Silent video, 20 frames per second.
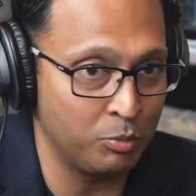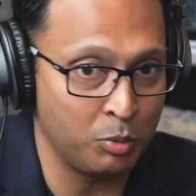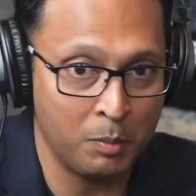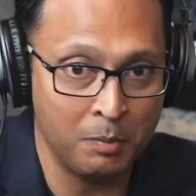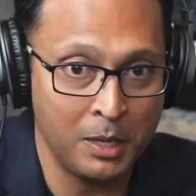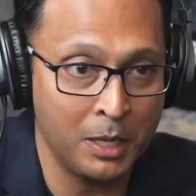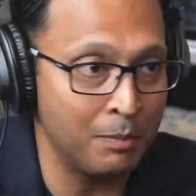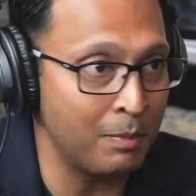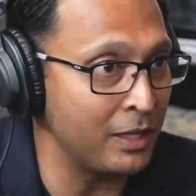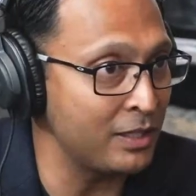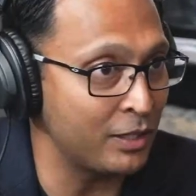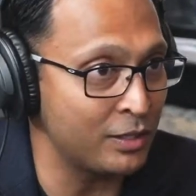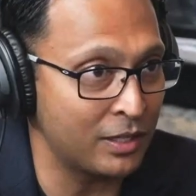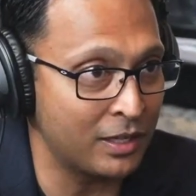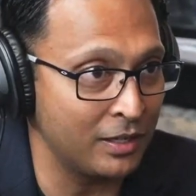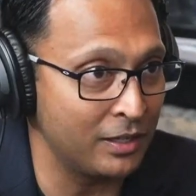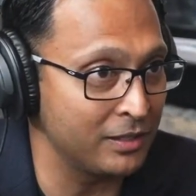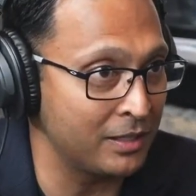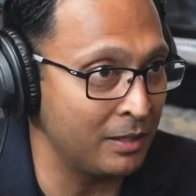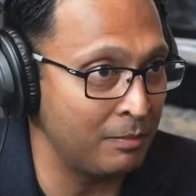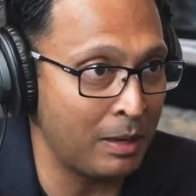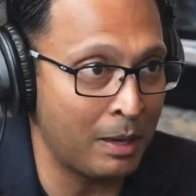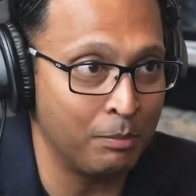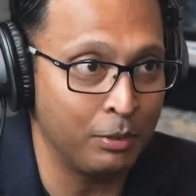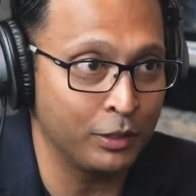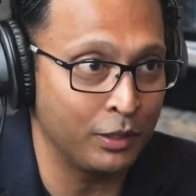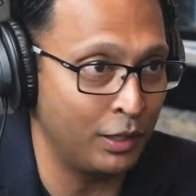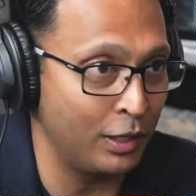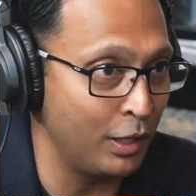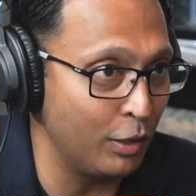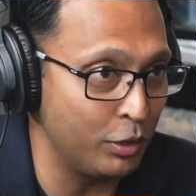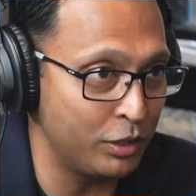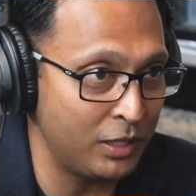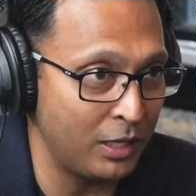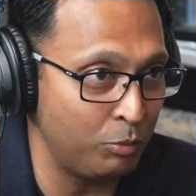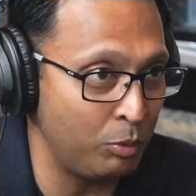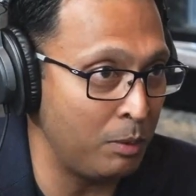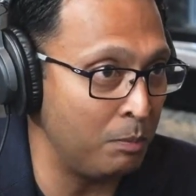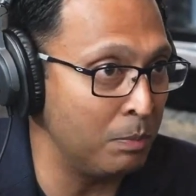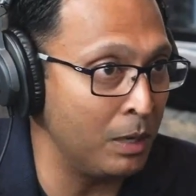We minimize our skills in being able to
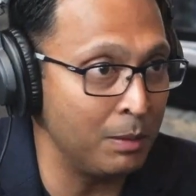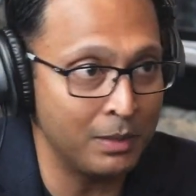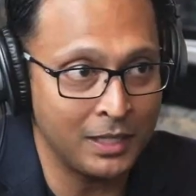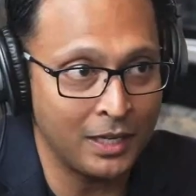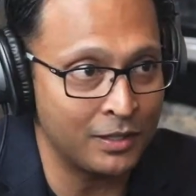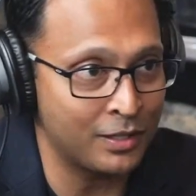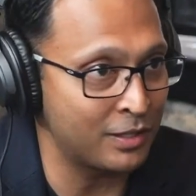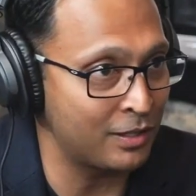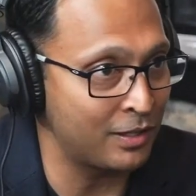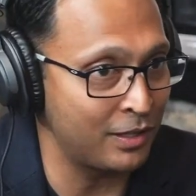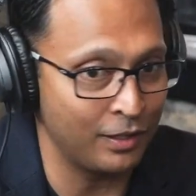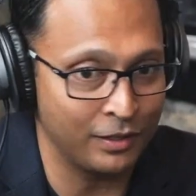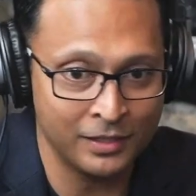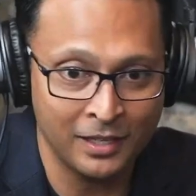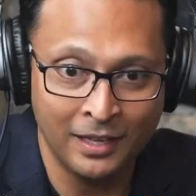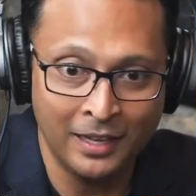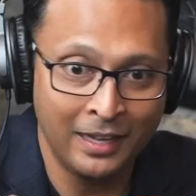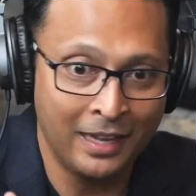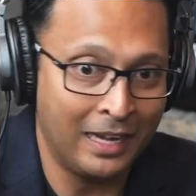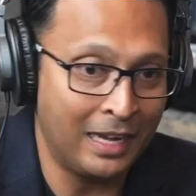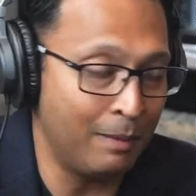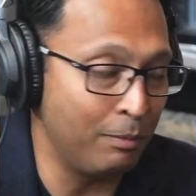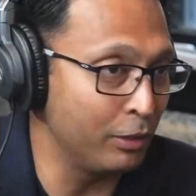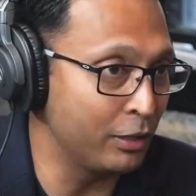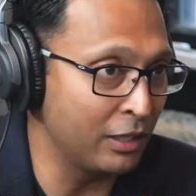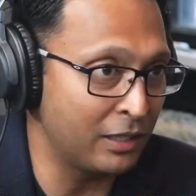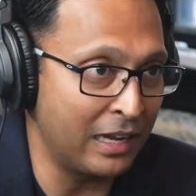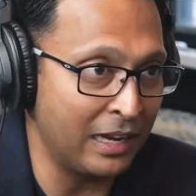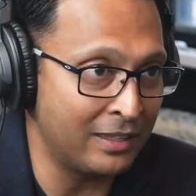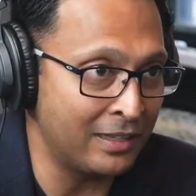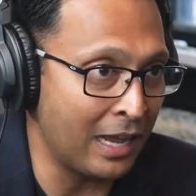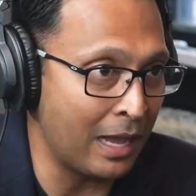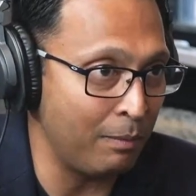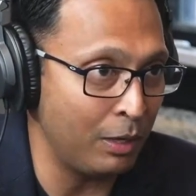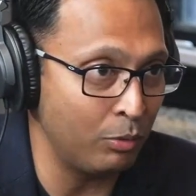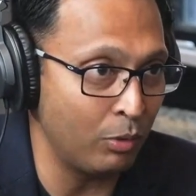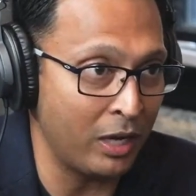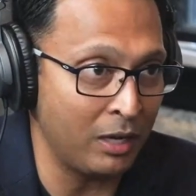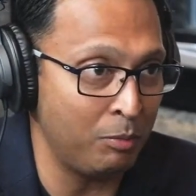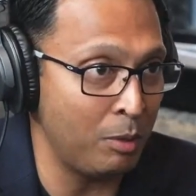negotiate. We minimize our skills in able to get
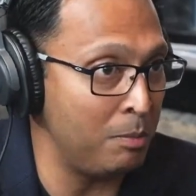timing right.